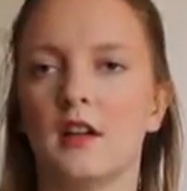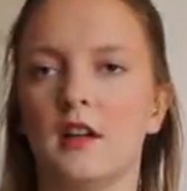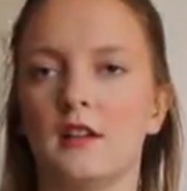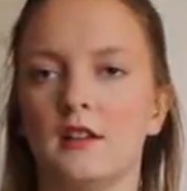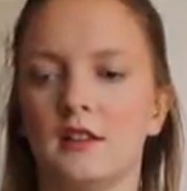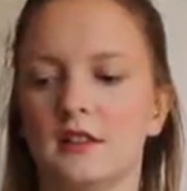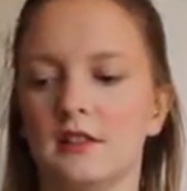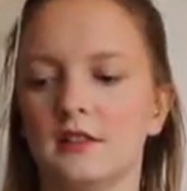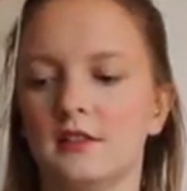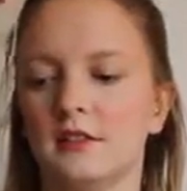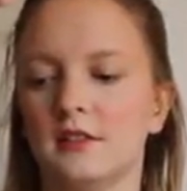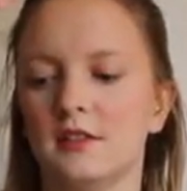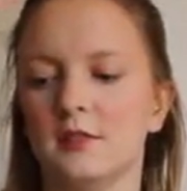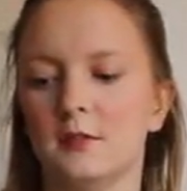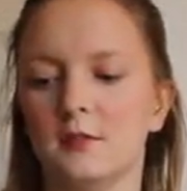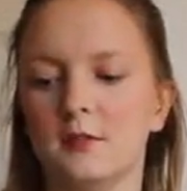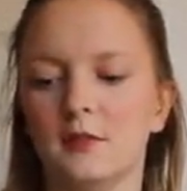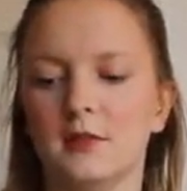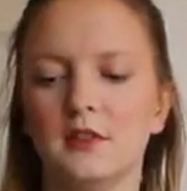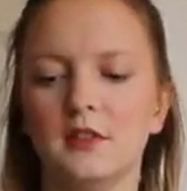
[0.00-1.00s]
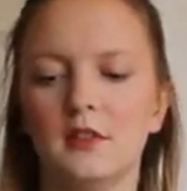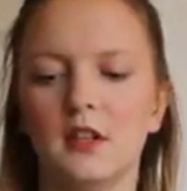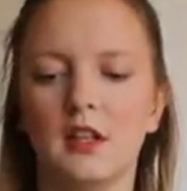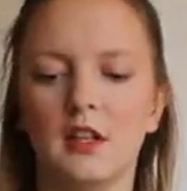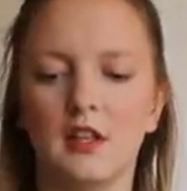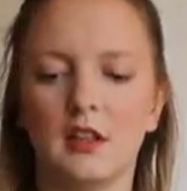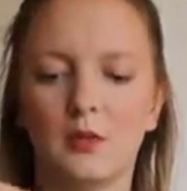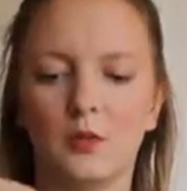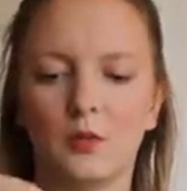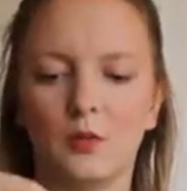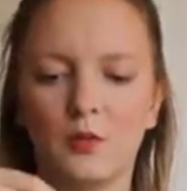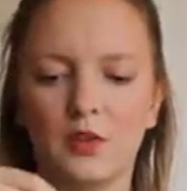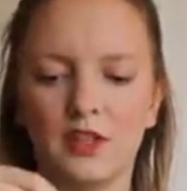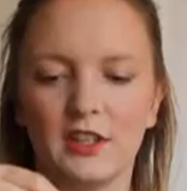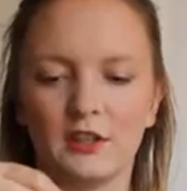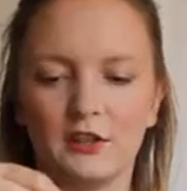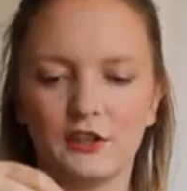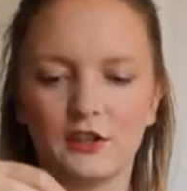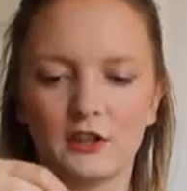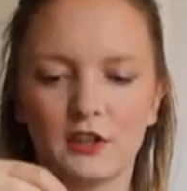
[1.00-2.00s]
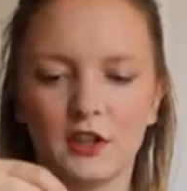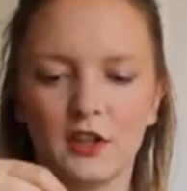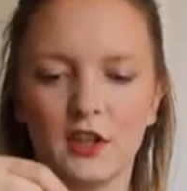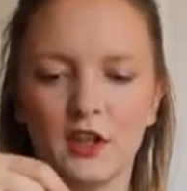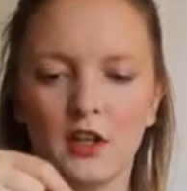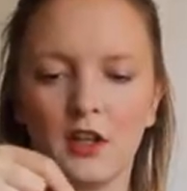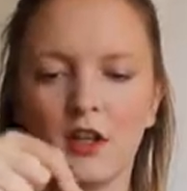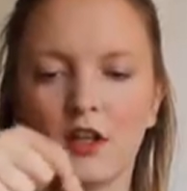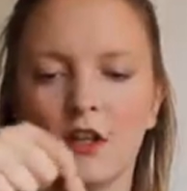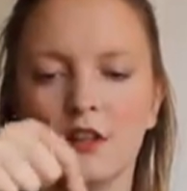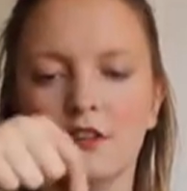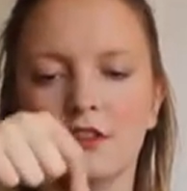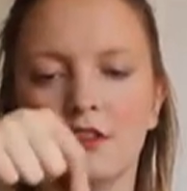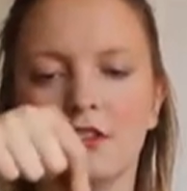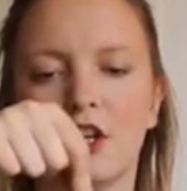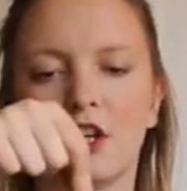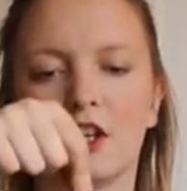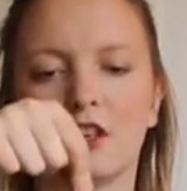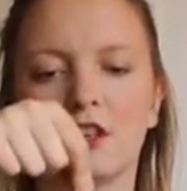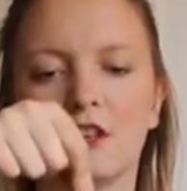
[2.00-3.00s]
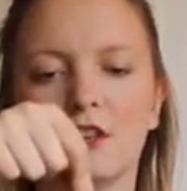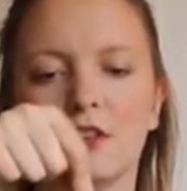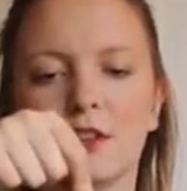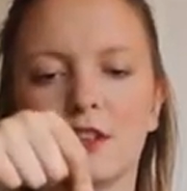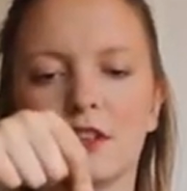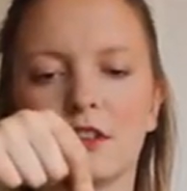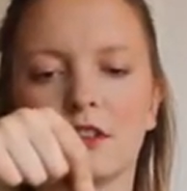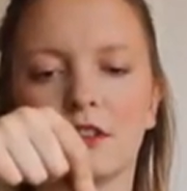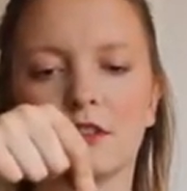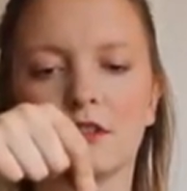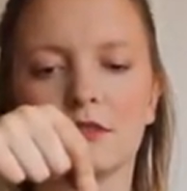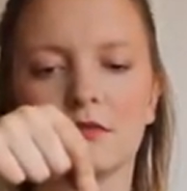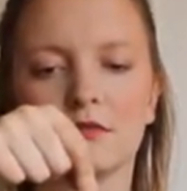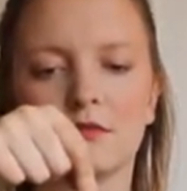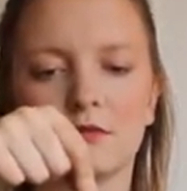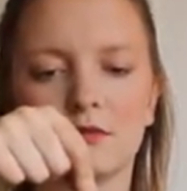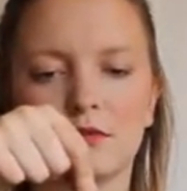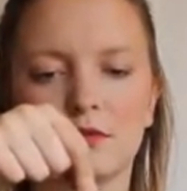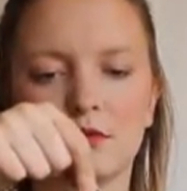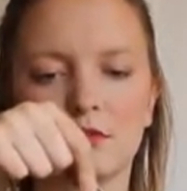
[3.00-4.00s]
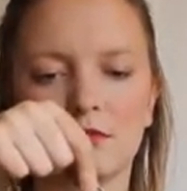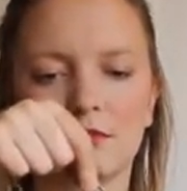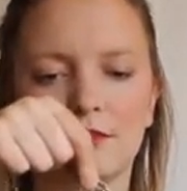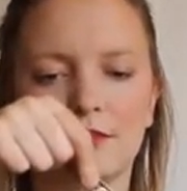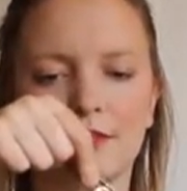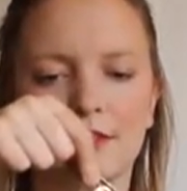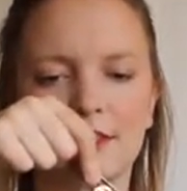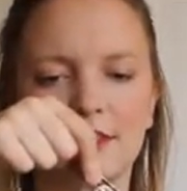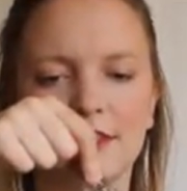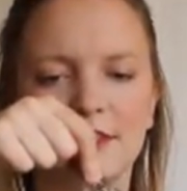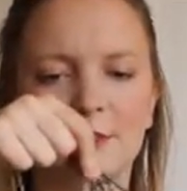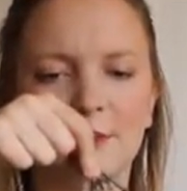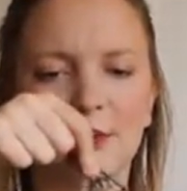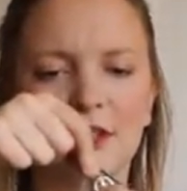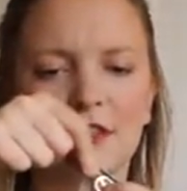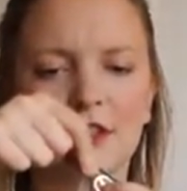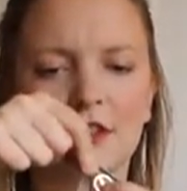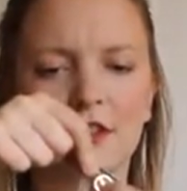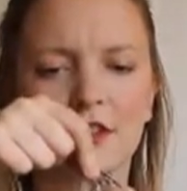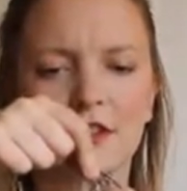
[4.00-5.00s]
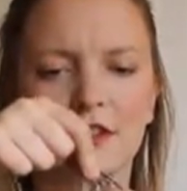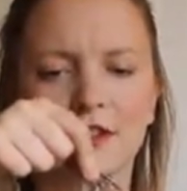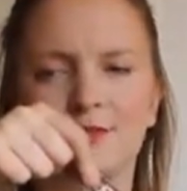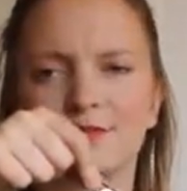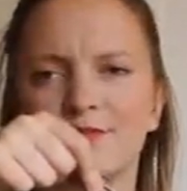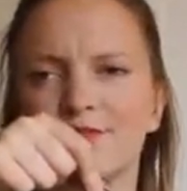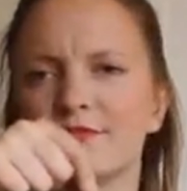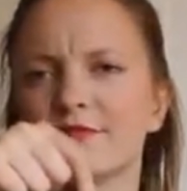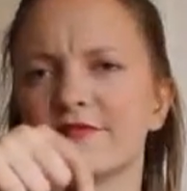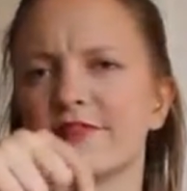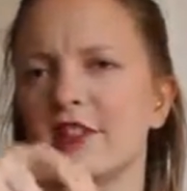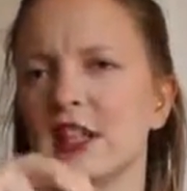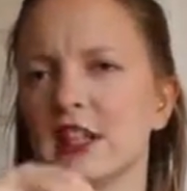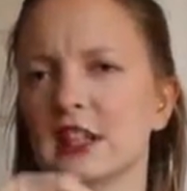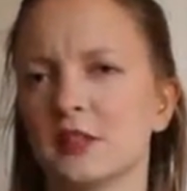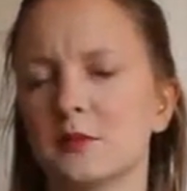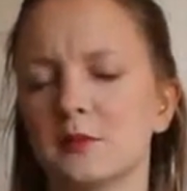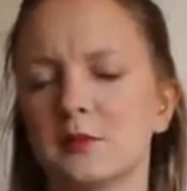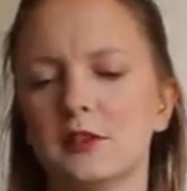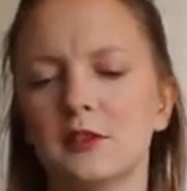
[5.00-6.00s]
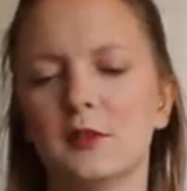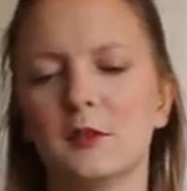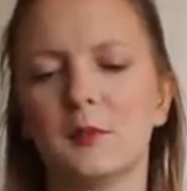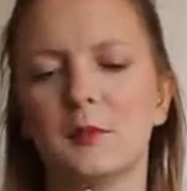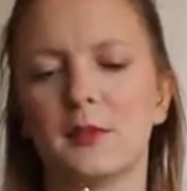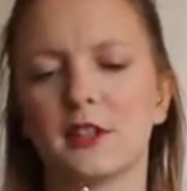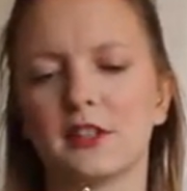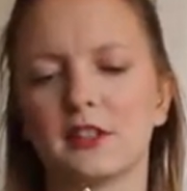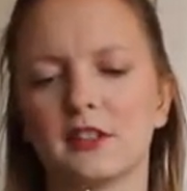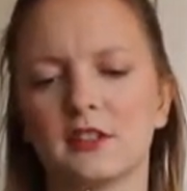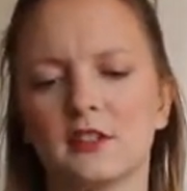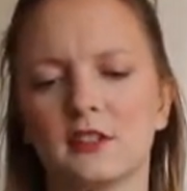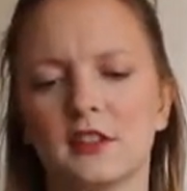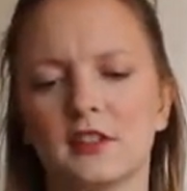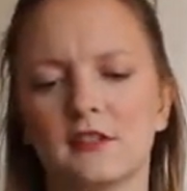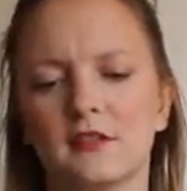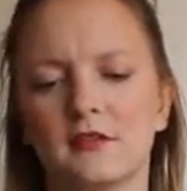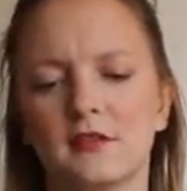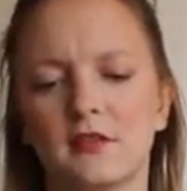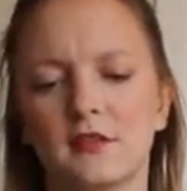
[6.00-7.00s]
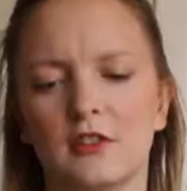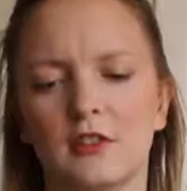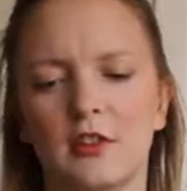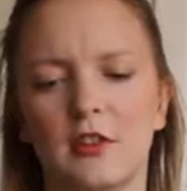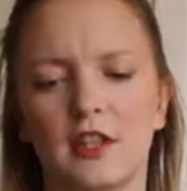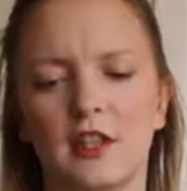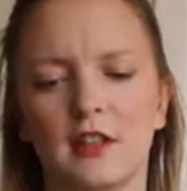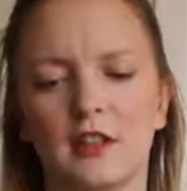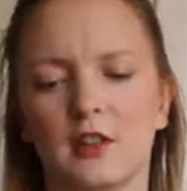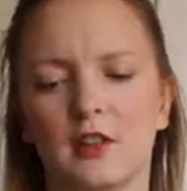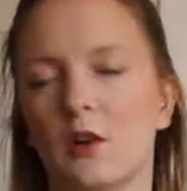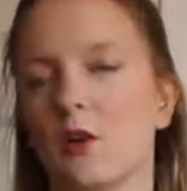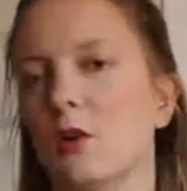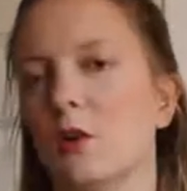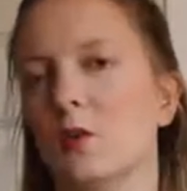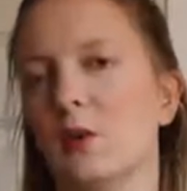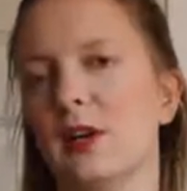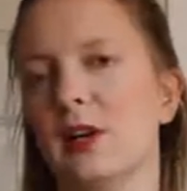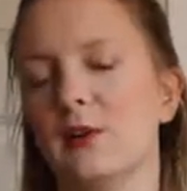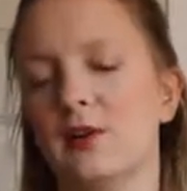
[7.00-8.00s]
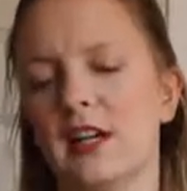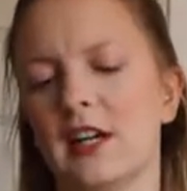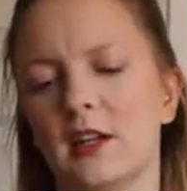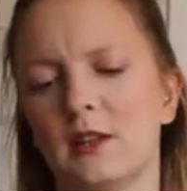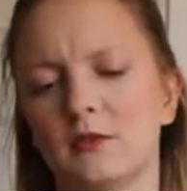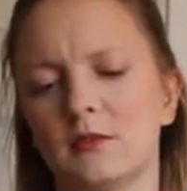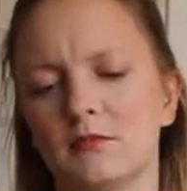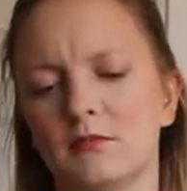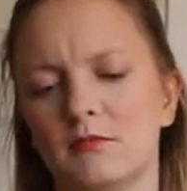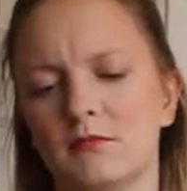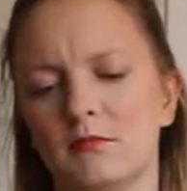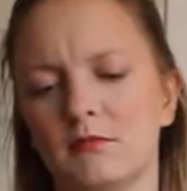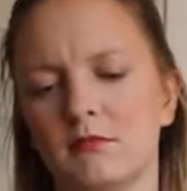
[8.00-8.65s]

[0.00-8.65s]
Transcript: And there's the symbol, which the circle you can, it's a bit flexible, but it's not turning the whole way around.